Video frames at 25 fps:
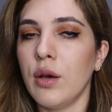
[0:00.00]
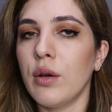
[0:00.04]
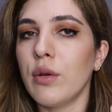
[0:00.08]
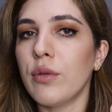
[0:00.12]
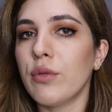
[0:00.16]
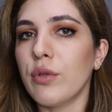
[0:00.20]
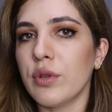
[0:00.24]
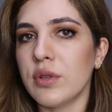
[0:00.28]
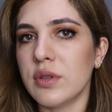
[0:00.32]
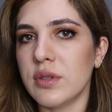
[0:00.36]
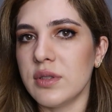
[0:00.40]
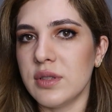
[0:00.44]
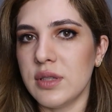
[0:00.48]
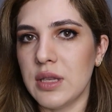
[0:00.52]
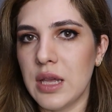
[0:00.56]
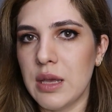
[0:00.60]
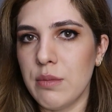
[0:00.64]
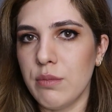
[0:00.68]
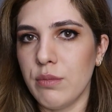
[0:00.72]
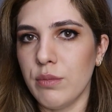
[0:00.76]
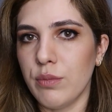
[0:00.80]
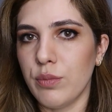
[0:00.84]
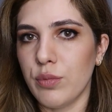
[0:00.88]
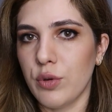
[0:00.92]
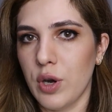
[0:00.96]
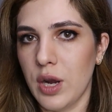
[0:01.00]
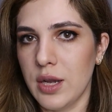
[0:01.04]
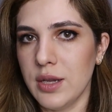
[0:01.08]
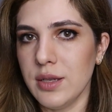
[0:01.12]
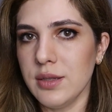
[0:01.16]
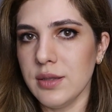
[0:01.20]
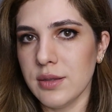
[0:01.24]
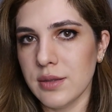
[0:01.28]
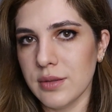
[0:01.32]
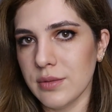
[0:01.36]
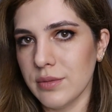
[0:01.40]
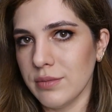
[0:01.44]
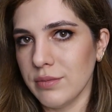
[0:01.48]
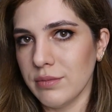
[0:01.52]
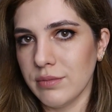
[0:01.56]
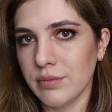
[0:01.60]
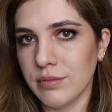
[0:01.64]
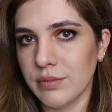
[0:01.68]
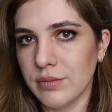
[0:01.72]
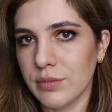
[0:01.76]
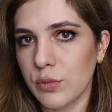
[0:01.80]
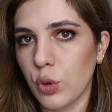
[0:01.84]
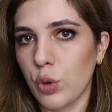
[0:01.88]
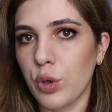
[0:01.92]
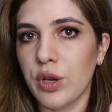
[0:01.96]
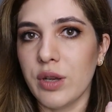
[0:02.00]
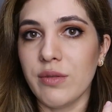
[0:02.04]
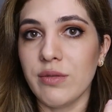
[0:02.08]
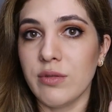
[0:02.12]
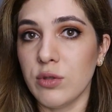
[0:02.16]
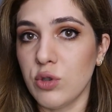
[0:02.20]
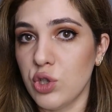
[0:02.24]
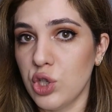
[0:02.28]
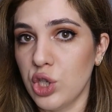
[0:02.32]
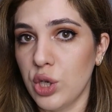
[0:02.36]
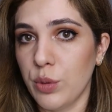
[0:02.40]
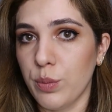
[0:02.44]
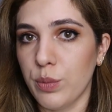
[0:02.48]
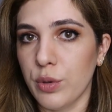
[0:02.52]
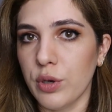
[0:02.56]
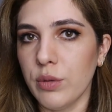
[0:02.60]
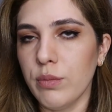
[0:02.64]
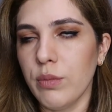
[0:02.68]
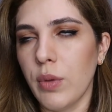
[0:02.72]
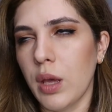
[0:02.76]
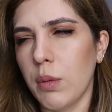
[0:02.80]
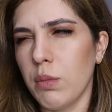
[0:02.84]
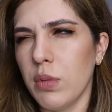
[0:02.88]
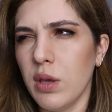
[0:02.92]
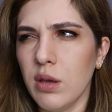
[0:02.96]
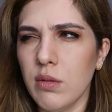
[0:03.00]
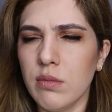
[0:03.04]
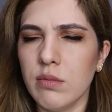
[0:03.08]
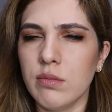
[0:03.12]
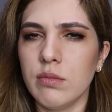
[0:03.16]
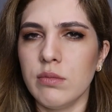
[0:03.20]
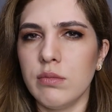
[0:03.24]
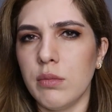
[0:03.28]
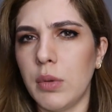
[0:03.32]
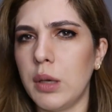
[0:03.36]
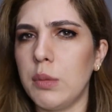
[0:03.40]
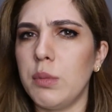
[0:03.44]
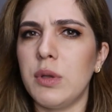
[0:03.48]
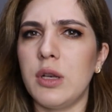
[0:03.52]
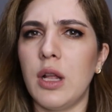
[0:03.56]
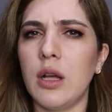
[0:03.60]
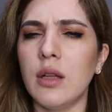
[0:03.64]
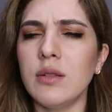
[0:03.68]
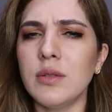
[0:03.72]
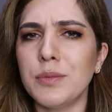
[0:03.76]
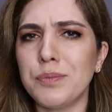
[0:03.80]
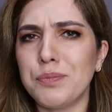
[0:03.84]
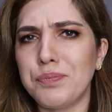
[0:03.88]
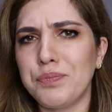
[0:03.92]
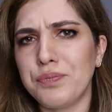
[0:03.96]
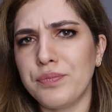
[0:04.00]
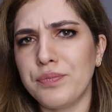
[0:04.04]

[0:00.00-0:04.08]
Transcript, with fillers: for the same price or even cheaper, maybe, maybe not.